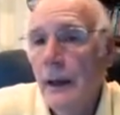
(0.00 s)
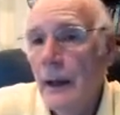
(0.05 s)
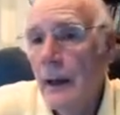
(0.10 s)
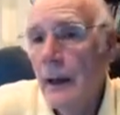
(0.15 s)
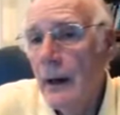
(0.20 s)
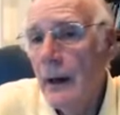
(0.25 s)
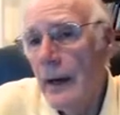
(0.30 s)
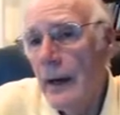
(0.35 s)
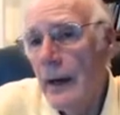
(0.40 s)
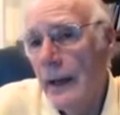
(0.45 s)

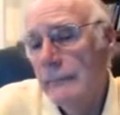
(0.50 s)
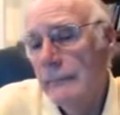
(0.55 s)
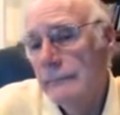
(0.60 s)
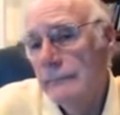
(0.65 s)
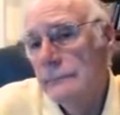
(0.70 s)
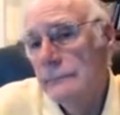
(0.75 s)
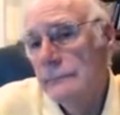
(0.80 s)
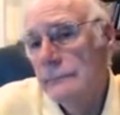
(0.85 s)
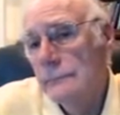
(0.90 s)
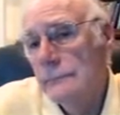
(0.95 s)
All right.
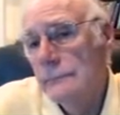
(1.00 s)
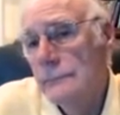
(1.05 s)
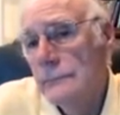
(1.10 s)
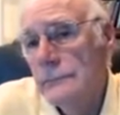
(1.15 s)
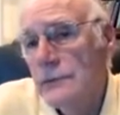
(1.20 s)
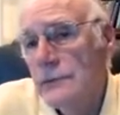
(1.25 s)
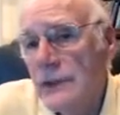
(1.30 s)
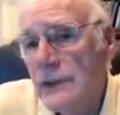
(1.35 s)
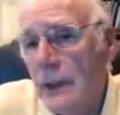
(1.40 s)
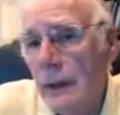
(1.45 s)

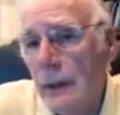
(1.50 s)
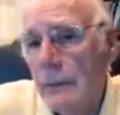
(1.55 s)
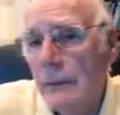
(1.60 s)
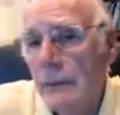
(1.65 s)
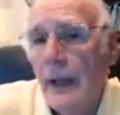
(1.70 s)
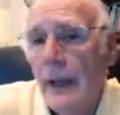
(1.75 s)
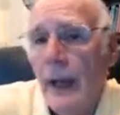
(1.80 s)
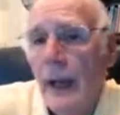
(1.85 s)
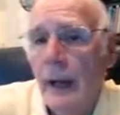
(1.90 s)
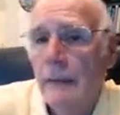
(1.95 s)
So
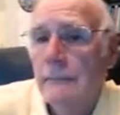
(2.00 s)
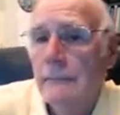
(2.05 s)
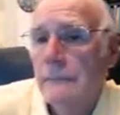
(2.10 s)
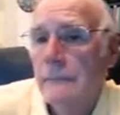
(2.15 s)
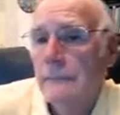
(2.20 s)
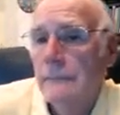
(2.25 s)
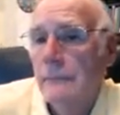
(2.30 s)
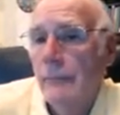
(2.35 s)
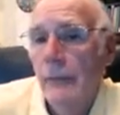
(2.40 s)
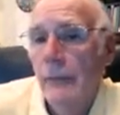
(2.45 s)
now,
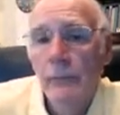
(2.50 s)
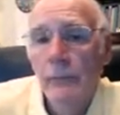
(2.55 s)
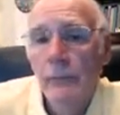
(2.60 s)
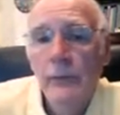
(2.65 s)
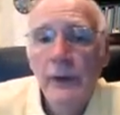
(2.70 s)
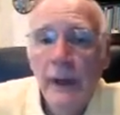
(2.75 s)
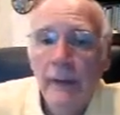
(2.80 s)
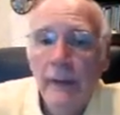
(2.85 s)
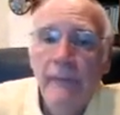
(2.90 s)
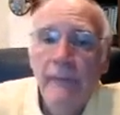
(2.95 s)

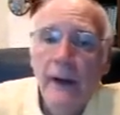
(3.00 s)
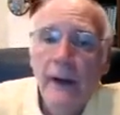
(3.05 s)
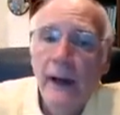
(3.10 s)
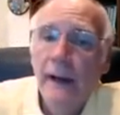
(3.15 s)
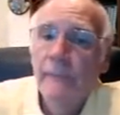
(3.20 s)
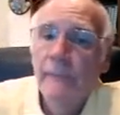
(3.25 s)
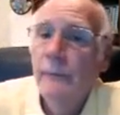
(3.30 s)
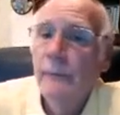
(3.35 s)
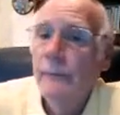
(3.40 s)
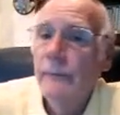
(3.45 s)
take
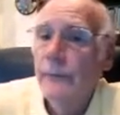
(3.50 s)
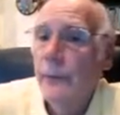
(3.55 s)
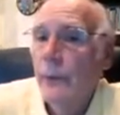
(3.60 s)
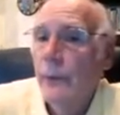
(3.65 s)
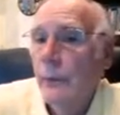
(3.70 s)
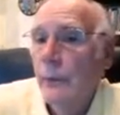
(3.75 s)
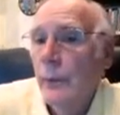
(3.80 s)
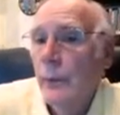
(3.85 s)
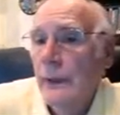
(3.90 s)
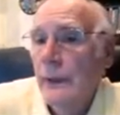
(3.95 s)
5 from
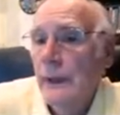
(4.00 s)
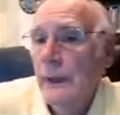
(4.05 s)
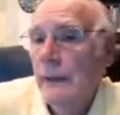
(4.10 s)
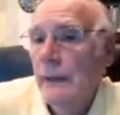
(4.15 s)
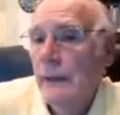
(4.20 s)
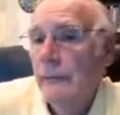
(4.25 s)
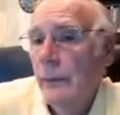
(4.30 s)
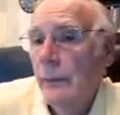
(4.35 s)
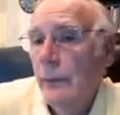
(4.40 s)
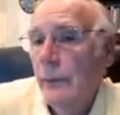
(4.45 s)
4. We
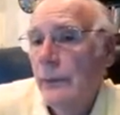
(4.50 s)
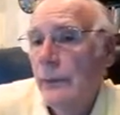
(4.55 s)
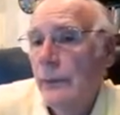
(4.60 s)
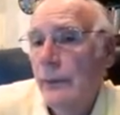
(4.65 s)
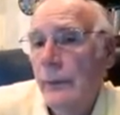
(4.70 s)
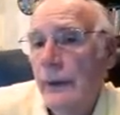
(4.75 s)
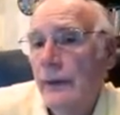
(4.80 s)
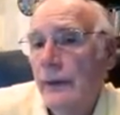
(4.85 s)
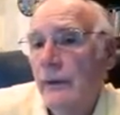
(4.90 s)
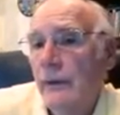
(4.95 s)
need 4
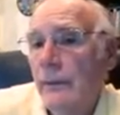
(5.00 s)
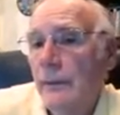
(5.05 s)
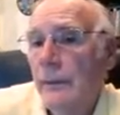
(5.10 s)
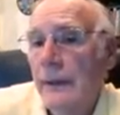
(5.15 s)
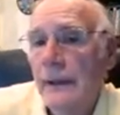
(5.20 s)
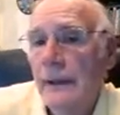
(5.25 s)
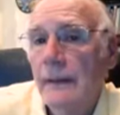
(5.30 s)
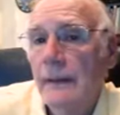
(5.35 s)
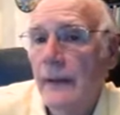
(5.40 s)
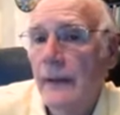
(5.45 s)
tricks to
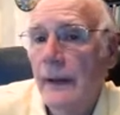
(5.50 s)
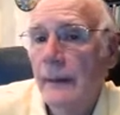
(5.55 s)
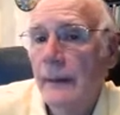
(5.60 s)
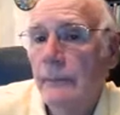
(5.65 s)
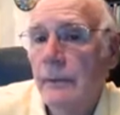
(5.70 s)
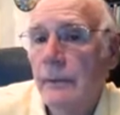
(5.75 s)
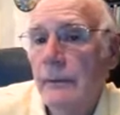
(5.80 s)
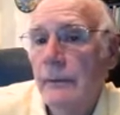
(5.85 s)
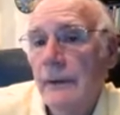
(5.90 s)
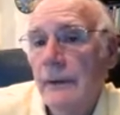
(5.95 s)
be developed.
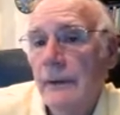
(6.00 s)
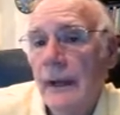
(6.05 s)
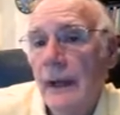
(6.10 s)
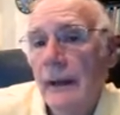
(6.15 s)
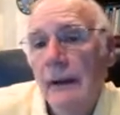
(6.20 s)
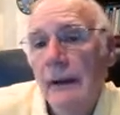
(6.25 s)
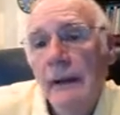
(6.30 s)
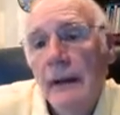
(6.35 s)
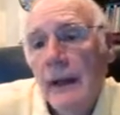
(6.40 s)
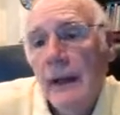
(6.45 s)

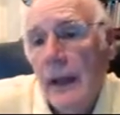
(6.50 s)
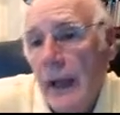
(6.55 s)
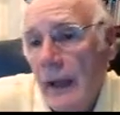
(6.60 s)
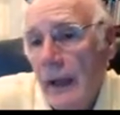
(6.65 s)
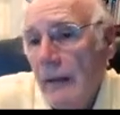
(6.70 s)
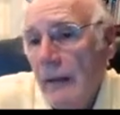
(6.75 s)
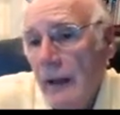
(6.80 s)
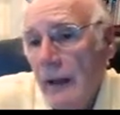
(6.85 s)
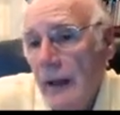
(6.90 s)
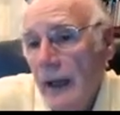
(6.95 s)
And
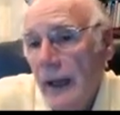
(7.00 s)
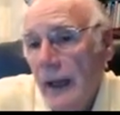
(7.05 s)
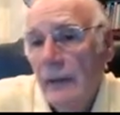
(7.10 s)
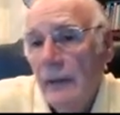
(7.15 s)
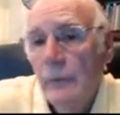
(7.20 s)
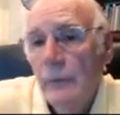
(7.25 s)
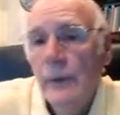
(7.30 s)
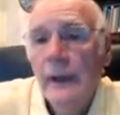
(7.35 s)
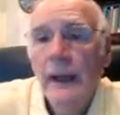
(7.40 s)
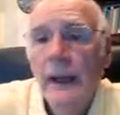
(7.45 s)

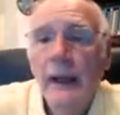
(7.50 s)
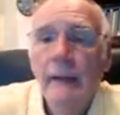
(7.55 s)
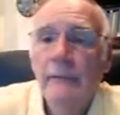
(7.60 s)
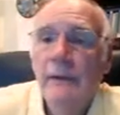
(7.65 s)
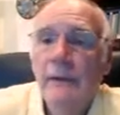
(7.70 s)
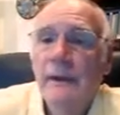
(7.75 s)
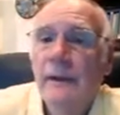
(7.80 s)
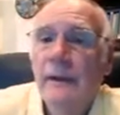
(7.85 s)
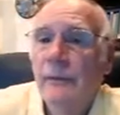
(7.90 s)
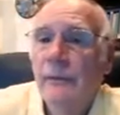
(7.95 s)
again, we have
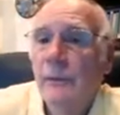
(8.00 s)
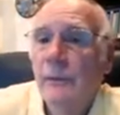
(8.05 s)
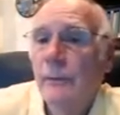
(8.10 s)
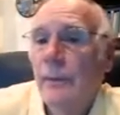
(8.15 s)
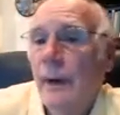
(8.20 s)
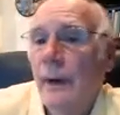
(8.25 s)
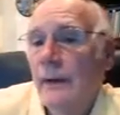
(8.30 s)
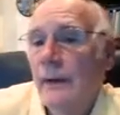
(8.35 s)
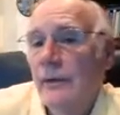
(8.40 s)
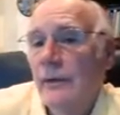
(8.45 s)
different
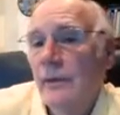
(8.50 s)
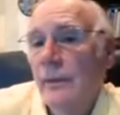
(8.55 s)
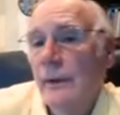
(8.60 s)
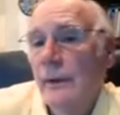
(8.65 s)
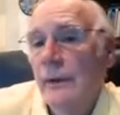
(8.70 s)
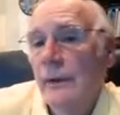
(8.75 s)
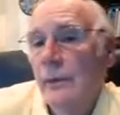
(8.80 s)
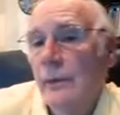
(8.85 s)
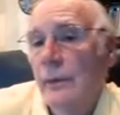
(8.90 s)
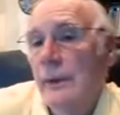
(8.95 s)

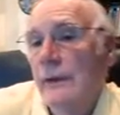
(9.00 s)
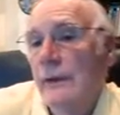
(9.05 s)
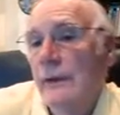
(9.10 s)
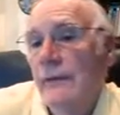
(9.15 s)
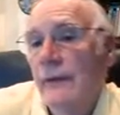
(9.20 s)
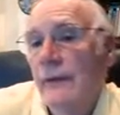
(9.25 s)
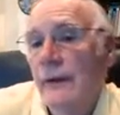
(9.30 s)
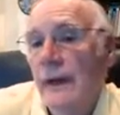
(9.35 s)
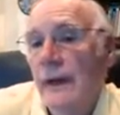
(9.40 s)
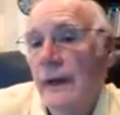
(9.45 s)
possibilities.
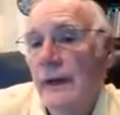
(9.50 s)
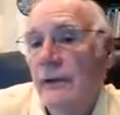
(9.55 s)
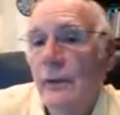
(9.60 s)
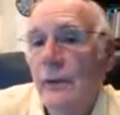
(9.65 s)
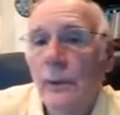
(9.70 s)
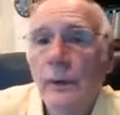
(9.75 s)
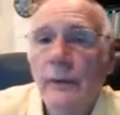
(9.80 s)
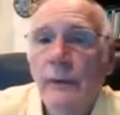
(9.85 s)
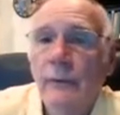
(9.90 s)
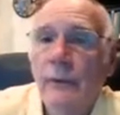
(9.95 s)
For that
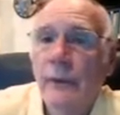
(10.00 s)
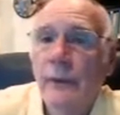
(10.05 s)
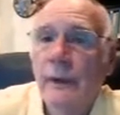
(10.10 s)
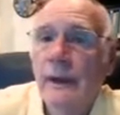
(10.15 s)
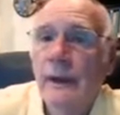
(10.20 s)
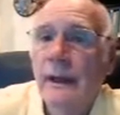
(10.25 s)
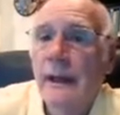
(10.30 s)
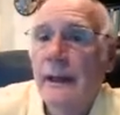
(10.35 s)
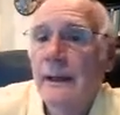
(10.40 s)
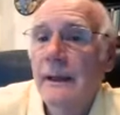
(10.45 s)
north for the
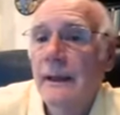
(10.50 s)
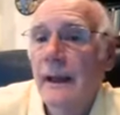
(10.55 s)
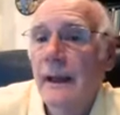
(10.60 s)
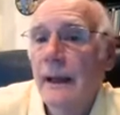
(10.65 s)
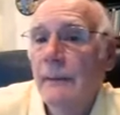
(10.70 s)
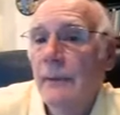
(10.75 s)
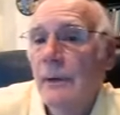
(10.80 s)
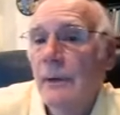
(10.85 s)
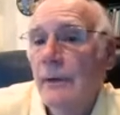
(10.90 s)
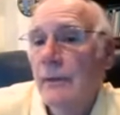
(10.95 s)
king of
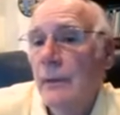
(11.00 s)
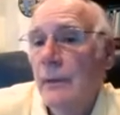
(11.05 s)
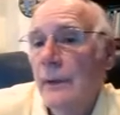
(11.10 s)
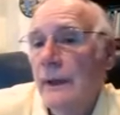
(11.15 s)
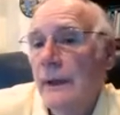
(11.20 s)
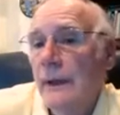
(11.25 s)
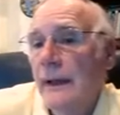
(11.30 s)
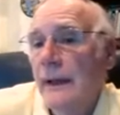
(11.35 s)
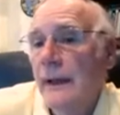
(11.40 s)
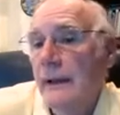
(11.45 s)
diamonds, we
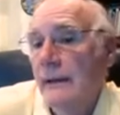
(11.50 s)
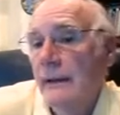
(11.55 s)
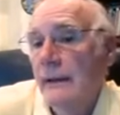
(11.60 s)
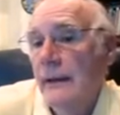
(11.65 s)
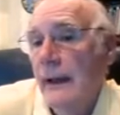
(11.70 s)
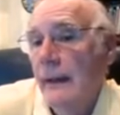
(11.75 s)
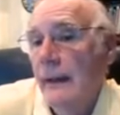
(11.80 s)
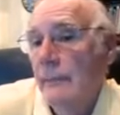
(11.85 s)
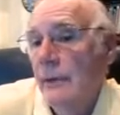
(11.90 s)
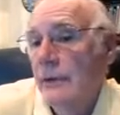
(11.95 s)
can
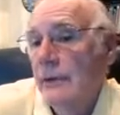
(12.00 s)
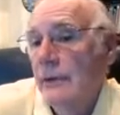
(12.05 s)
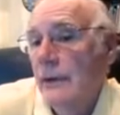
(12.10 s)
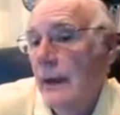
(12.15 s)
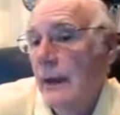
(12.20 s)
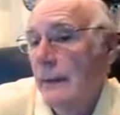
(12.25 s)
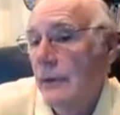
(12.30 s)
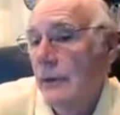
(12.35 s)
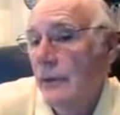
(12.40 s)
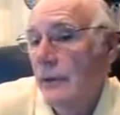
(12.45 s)
establish
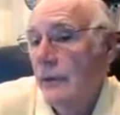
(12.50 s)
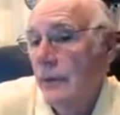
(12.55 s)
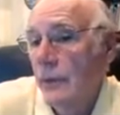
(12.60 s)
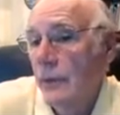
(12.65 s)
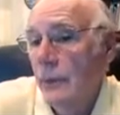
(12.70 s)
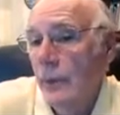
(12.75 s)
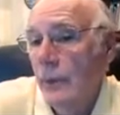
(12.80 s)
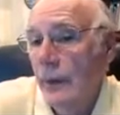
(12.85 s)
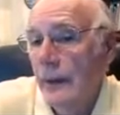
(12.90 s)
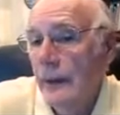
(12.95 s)
diamonds
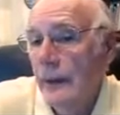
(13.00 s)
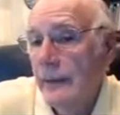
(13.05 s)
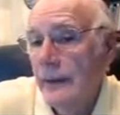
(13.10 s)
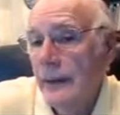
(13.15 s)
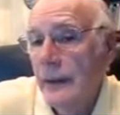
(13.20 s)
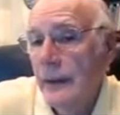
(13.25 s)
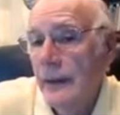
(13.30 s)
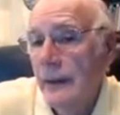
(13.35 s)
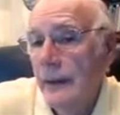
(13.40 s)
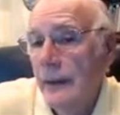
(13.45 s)
through length
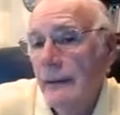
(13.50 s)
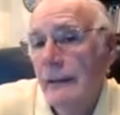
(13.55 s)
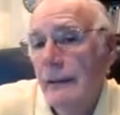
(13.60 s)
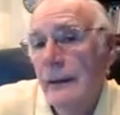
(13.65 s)
again.